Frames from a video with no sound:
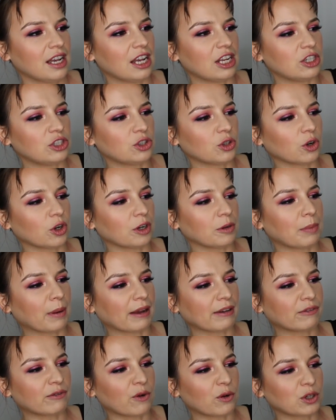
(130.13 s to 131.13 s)
Enjoy
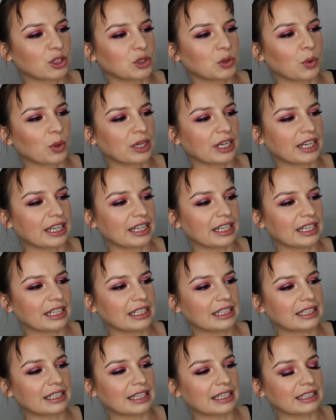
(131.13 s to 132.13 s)
by 420